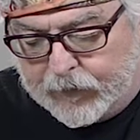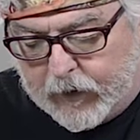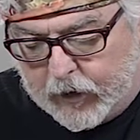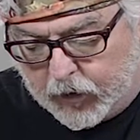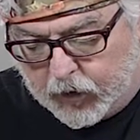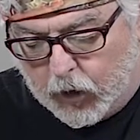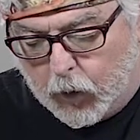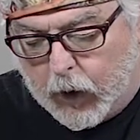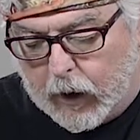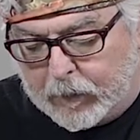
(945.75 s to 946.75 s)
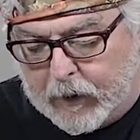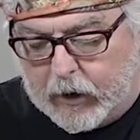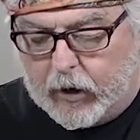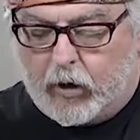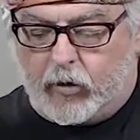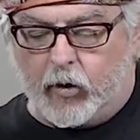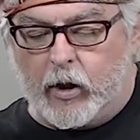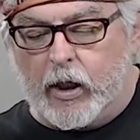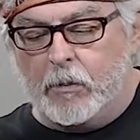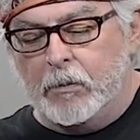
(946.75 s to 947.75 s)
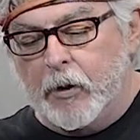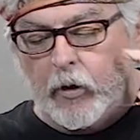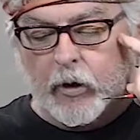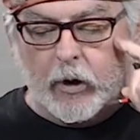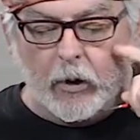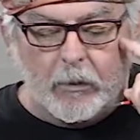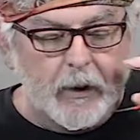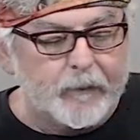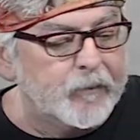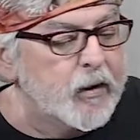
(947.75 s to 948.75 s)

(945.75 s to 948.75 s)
It's still wet up in here, so it kind of blurred a little bit.